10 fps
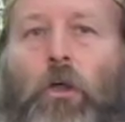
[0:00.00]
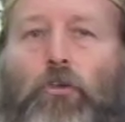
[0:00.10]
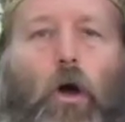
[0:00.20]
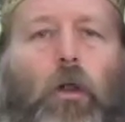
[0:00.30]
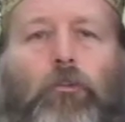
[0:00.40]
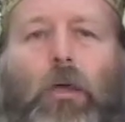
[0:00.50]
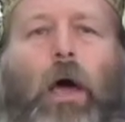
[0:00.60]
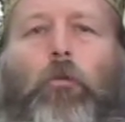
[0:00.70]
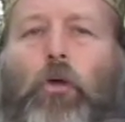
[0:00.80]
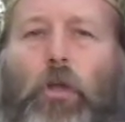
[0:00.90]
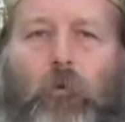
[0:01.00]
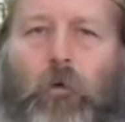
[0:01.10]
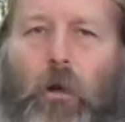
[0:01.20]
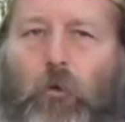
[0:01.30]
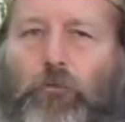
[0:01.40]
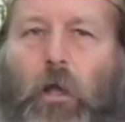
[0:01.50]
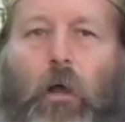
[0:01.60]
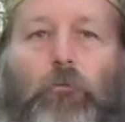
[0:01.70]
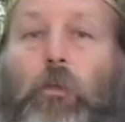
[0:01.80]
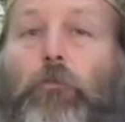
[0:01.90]
taught us how to govern
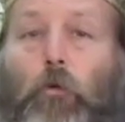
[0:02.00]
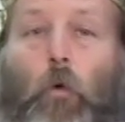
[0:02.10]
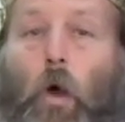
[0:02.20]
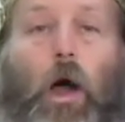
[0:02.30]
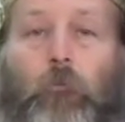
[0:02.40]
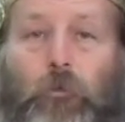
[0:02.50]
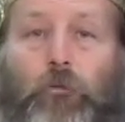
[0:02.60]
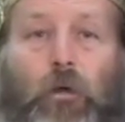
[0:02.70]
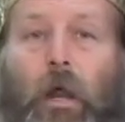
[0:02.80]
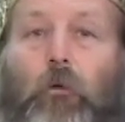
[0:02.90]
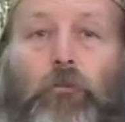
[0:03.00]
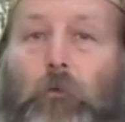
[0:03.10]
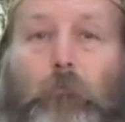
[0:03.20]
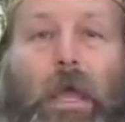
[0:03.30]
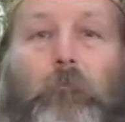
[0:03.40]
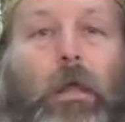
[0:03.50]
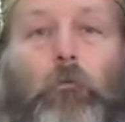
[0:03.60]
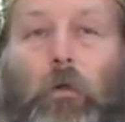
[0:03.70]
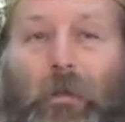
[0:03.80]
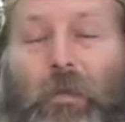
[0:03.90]
ourselves and throw off the shackles of man made
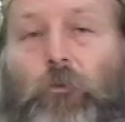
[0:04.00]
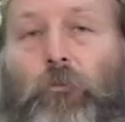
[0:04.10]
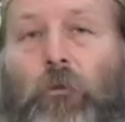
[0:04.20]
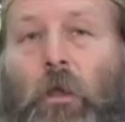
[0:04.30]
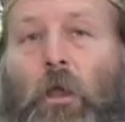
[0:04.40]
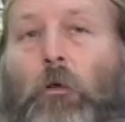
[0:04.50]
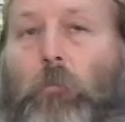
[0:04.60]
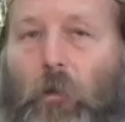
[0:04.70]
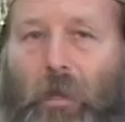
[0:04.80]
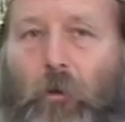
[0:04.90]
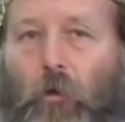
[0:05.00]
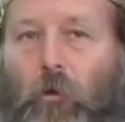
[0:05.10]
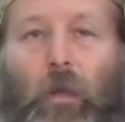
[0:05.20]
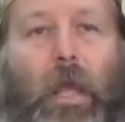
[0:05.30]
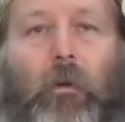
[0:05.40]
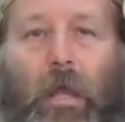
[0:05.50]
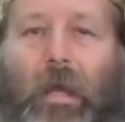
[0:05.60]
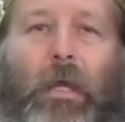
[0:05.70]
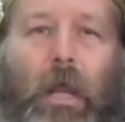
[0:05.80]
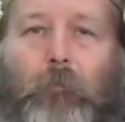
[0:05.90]
religious, political, and
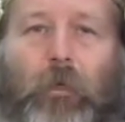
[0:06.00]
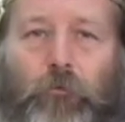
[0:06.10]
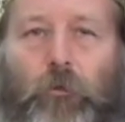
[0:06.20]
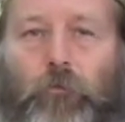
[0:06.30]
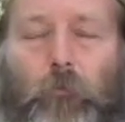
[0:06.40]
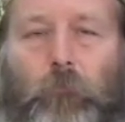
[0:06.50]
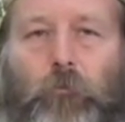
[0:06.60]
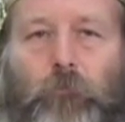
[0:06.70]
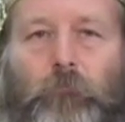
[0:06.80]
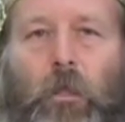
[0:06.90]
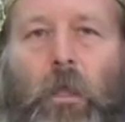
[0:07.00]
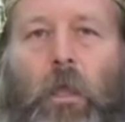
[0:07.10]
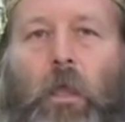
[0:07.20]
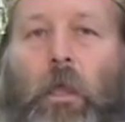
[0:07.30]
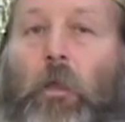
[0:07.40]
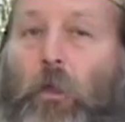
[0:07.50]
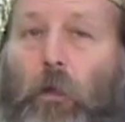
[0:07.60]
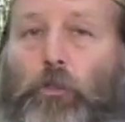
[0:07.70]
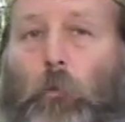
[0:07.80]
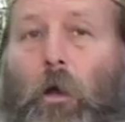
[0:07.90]
economic systems.
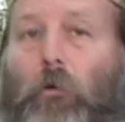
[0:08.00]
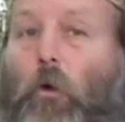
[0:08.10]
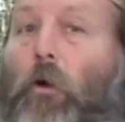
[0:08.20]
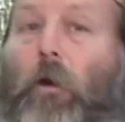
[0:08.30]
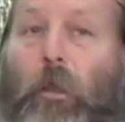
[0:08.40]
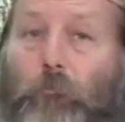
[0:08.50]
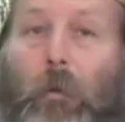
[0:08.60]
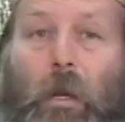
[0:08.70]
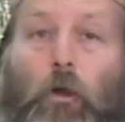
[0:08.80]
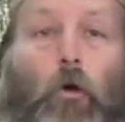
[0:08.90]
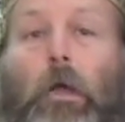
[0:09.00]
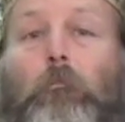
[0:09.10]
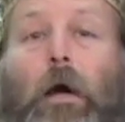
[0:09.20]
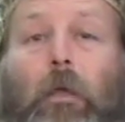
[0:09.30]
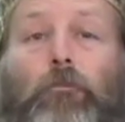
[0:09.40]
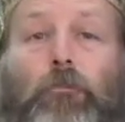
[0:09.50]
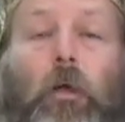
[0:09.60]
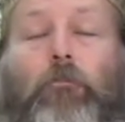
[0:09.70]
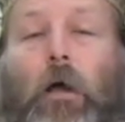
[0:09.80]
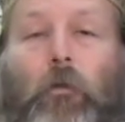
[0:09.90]
Joshua, or as many know him by his
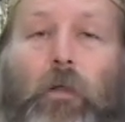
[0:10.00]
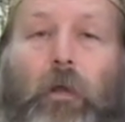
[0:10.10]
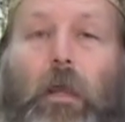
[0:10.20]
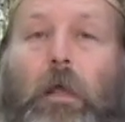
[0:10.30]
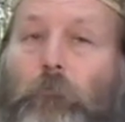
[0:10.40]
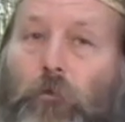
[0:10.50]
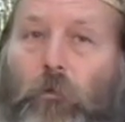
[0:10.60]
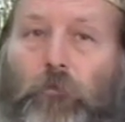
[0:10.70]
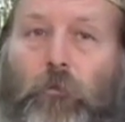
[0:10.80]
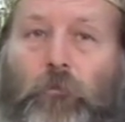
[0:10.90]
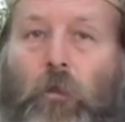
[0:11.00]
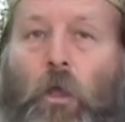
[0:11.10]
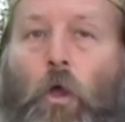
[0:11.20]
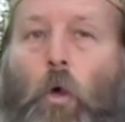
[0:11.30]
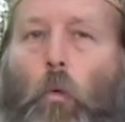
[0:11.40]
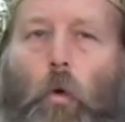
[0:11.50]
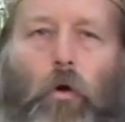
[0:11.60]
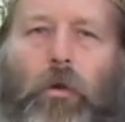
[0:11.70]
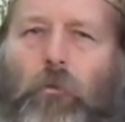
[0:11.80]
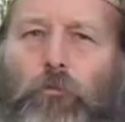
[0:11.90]
Gentile nickname Jesus,
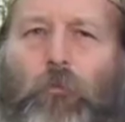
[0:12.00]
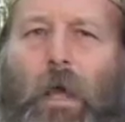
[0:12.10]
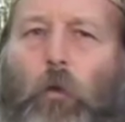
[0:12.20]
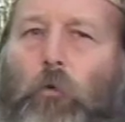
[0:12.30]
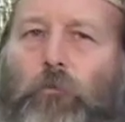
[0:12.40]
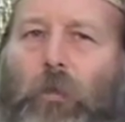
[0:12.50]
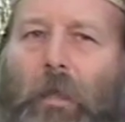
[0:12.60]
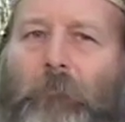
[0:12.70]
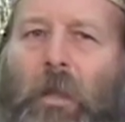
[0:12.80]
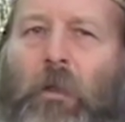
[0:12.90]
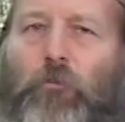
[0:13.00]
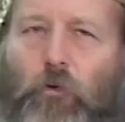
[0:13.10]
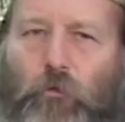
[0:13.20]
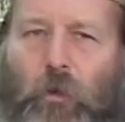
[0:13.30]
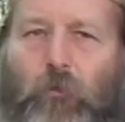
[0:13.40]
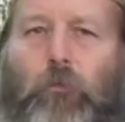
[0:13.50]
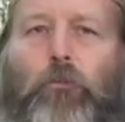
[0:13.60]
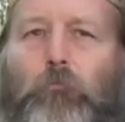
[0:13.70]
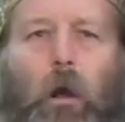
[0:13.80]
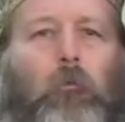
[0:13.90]
warned his followers that
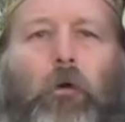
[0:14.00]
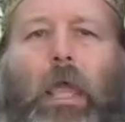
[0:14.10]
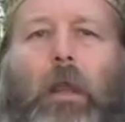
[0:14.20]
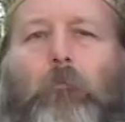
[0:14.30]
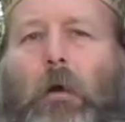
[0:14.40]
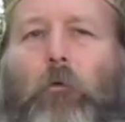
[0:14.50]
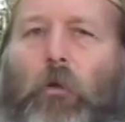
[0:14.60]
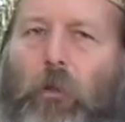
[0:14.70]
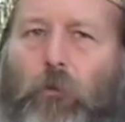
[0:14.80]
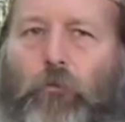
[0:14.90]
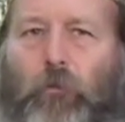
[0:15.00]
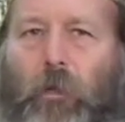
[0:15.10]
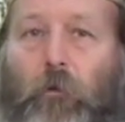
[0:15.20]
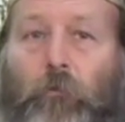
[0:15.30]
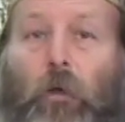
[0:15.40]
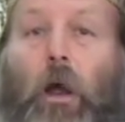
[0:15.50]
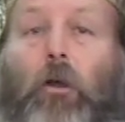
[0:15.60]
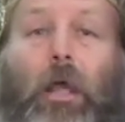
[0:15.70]
traditions promulgated by religious leaders are